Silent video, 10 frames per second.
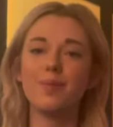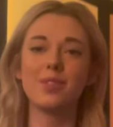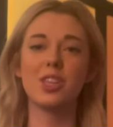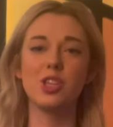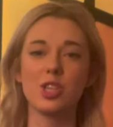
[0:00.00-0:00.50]

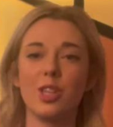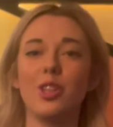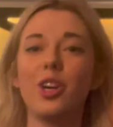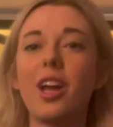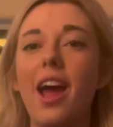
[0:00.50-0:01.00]
to just
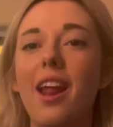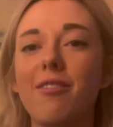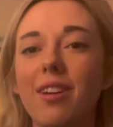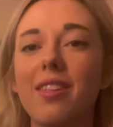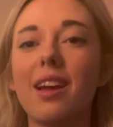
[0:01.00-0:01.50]
look at
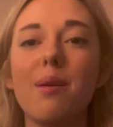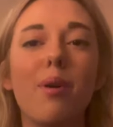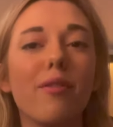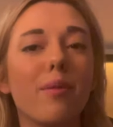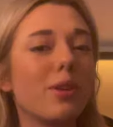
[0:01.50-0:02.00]
everything I
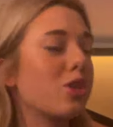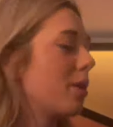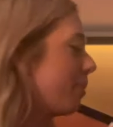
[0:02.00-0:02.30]
bought from this trip